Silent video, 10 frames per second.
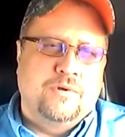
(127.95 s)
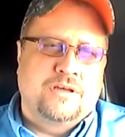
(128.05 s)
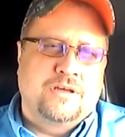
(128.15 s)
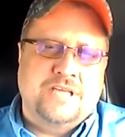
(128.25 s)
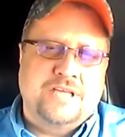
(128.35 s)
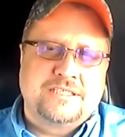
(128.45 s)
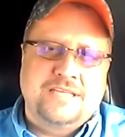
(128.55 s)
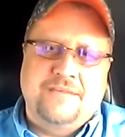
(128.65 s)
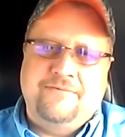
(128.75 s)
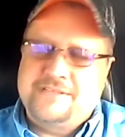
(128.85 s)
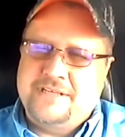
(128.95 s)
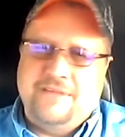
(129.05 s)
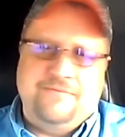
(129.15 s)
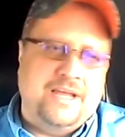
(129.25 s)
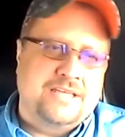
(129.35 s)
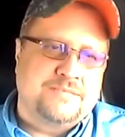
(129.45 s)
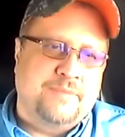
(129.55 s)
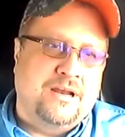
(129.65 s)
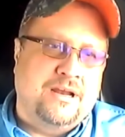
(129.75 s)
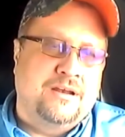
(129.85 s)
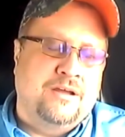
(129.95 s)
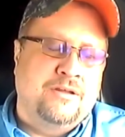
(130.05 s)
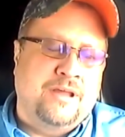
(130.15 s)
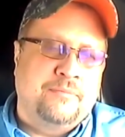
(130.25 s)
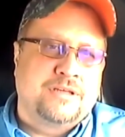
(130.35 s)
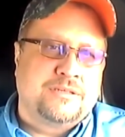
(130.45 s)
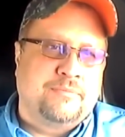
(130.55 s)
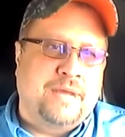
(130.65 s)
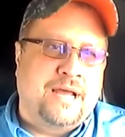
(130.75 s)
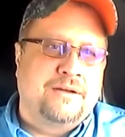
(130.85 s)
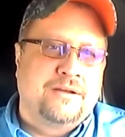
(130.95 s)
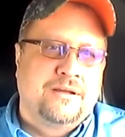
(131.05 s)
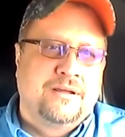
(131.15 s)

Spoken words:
us SEC fans may not know that much about